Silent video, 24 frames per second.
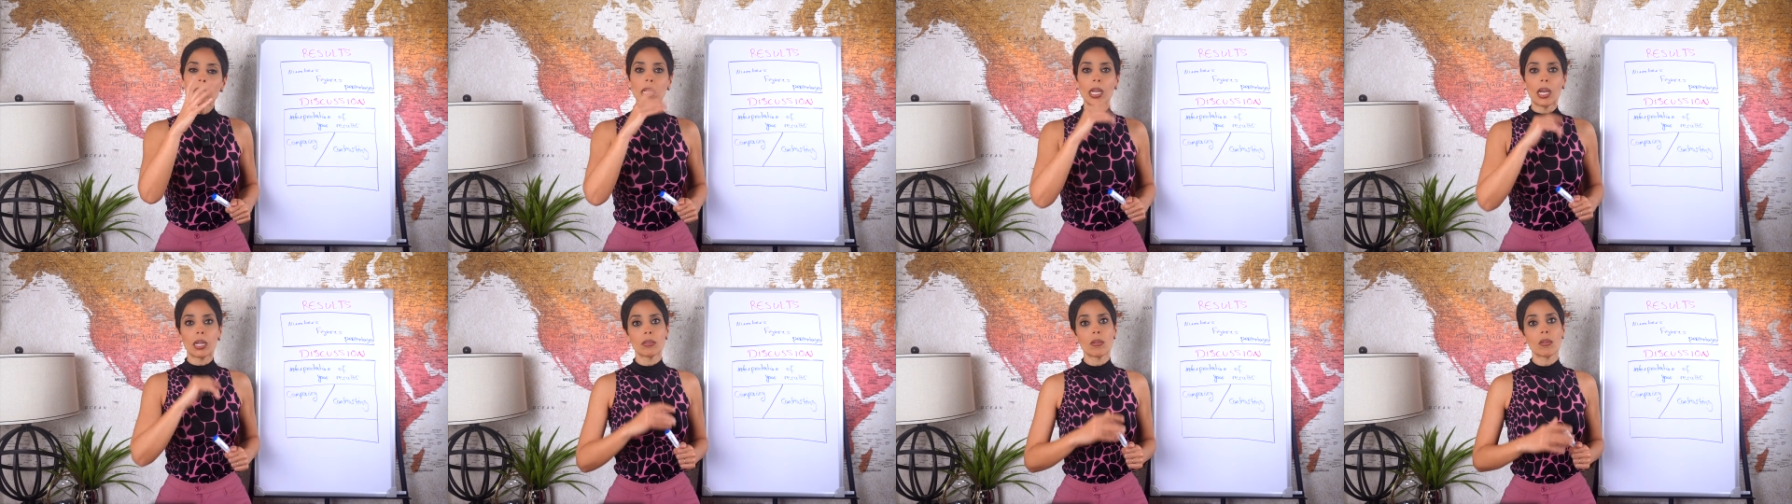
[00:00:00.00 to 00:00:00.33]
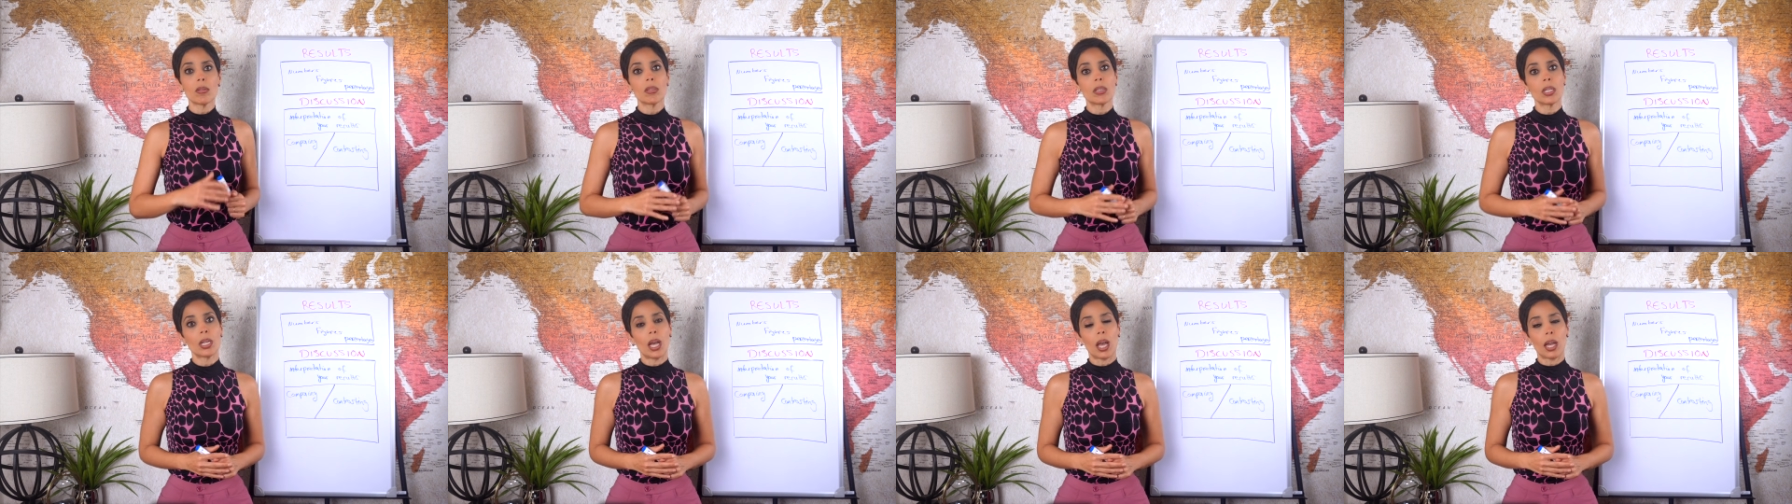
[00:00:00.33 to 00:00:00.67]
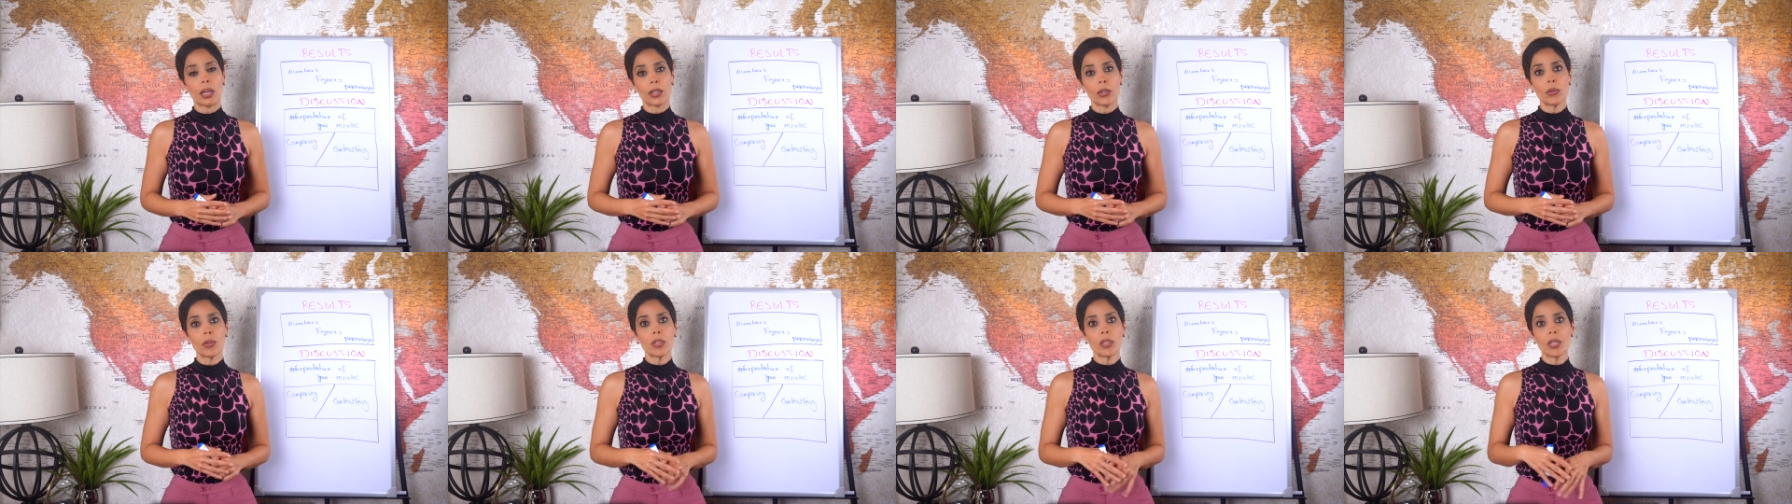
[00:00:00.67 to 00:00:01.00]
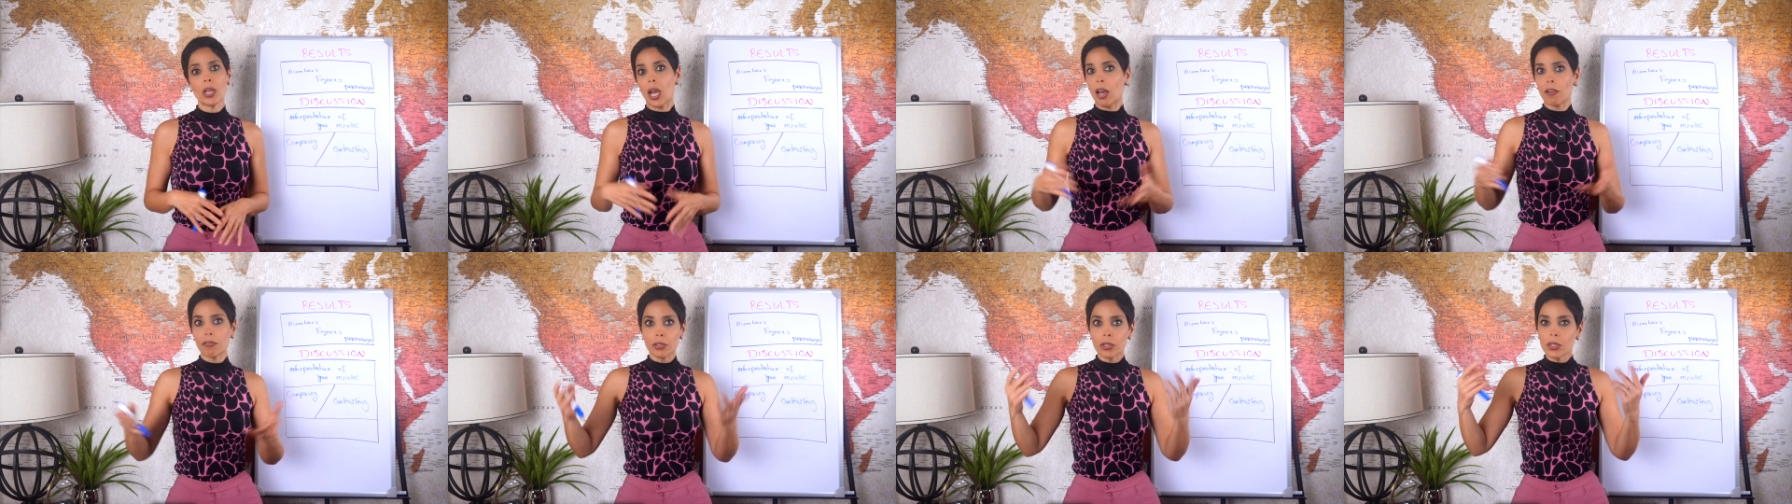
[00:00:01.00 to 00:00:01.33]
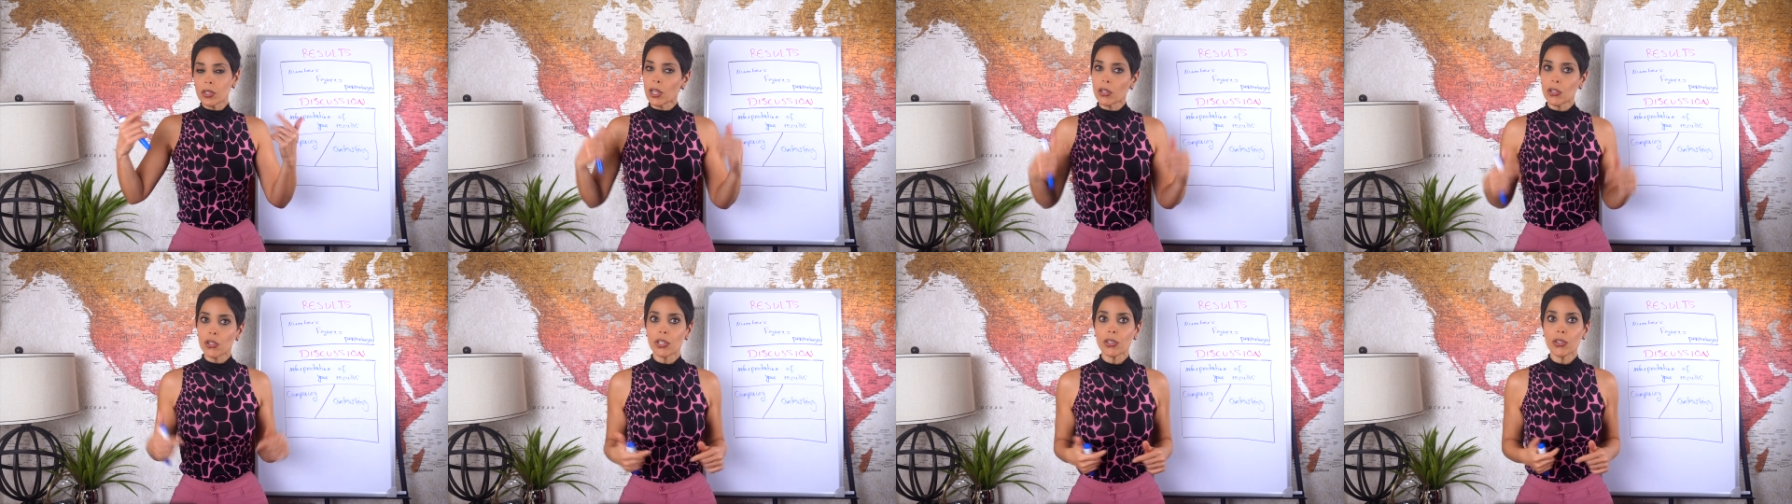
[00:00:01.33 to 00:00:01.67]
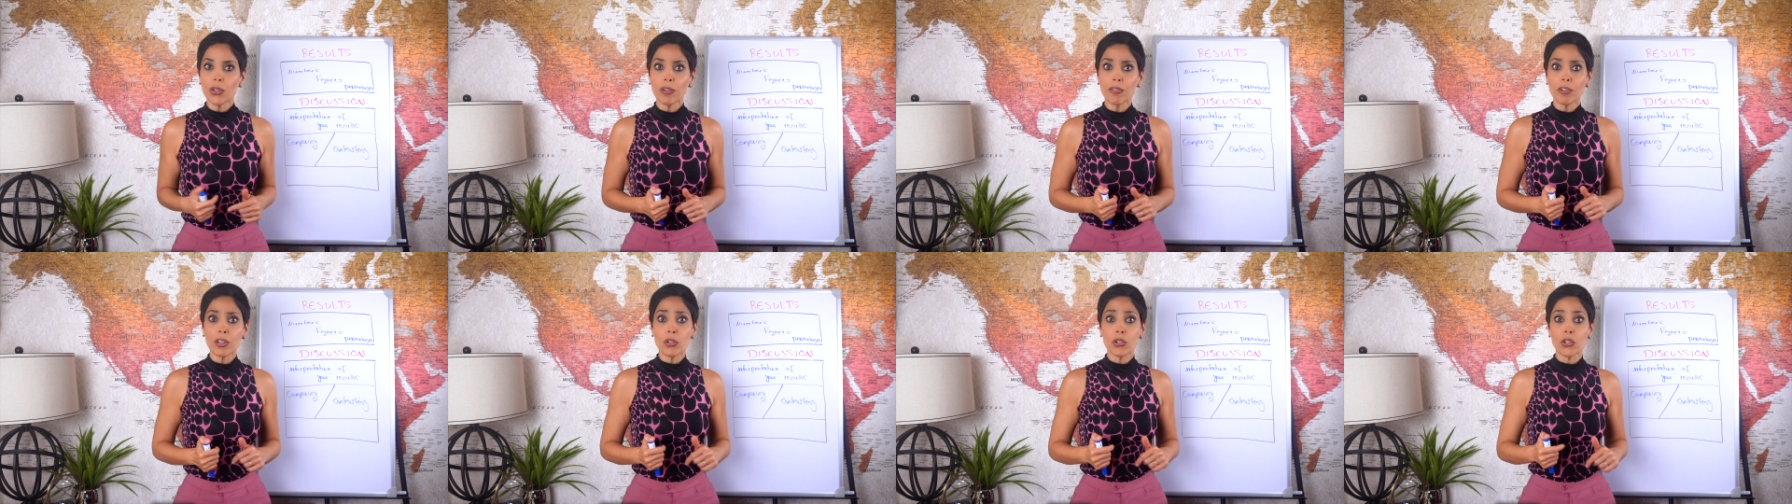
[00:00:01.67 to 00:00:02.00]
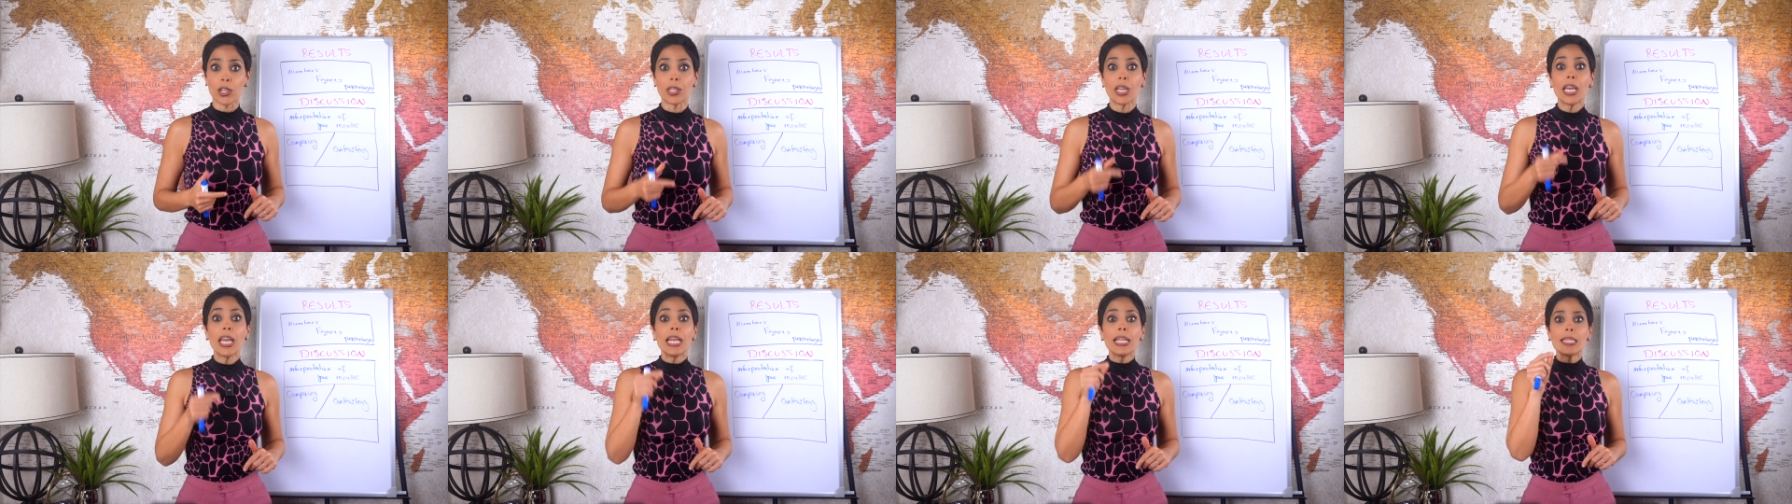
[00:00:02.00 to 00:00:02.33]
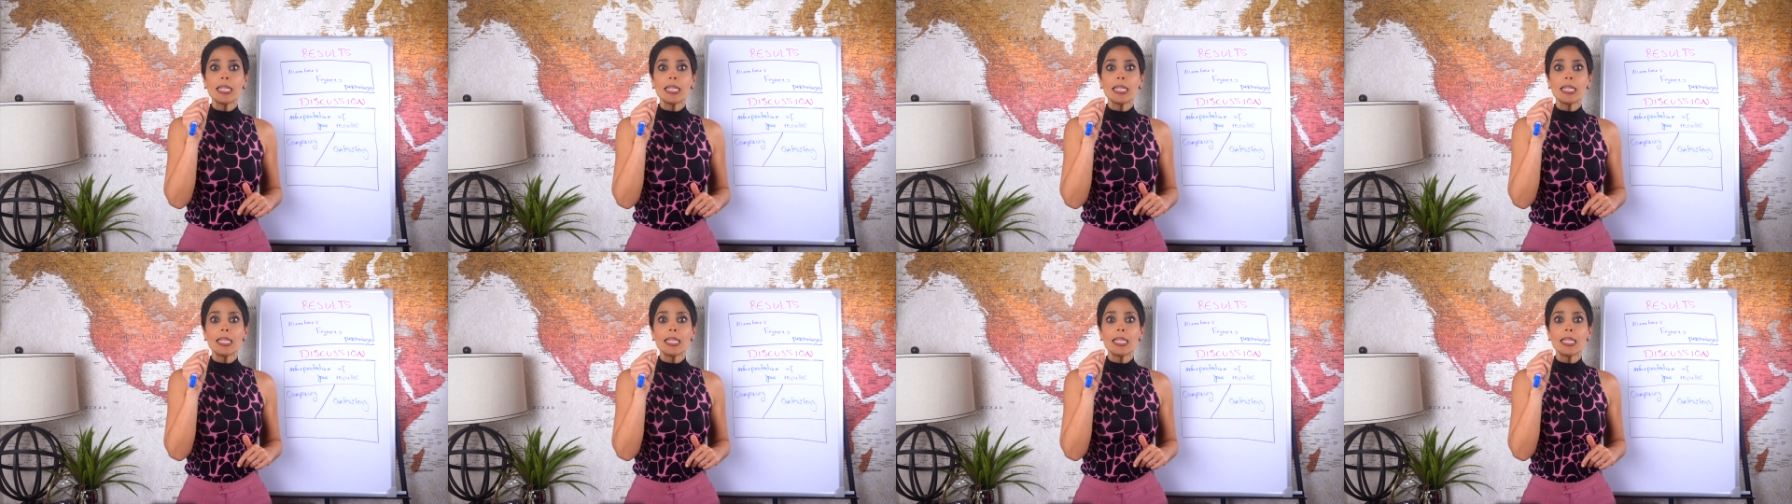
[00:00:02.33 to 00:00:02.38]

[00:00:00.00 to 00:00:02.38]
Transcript: diagnostic accuracy after such intervention.